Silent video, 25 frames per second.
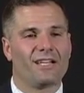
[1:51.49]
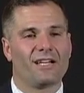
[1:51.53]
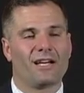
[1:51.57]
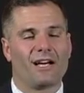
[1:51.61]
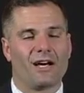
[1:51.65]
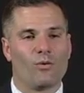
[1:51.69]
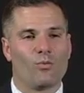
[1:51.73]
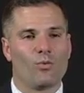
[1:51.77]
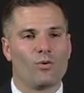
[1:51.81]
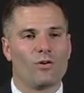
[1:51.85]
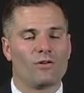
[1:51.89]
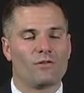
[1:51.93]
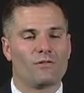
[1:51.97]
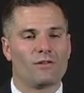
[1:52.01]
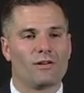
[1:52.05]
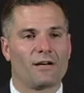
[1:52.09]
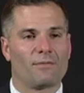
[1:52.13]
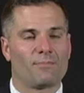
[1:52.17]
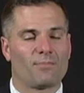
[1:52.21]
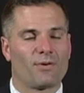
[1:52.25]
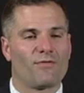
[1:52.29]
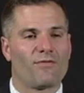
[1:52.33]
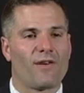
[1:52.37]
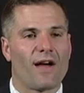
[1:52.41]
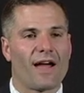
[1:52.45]
will
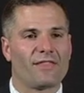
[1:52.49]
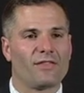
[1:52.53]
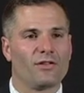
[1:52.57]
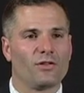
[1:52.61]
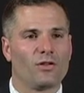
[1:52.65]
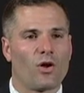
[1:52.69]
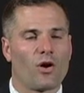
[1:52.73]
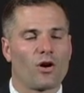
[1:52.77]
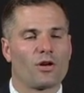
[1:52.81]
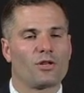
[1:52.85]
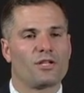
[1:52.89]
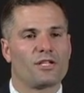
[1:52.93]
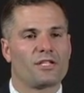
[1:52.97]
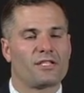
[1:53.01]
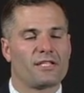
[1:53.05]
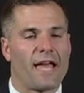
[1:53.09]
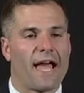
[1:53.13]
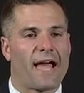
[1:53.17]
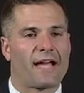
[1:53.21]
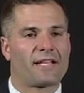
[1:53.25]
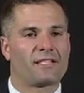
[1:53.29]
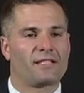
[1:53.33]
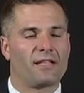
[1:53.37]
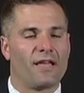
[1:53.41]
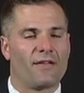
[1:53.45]
provide the largest
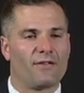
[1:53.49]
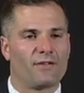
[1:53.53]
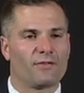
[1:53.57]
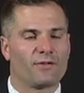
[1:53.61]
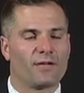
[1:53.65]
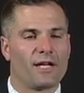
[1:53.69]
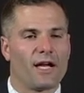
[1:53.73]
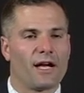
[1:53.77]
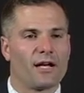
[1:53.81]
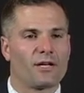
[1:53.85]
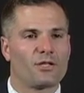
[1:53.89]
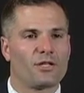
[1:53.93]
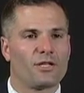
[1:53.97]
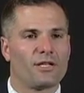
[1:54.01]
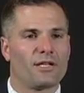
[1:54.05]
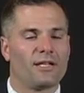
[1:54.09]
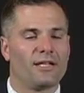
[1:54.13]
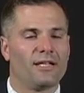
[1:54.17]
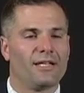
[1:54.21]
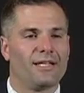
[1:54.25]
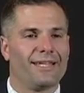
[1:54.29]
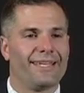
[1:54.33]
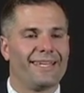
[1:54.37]
tax levy reduction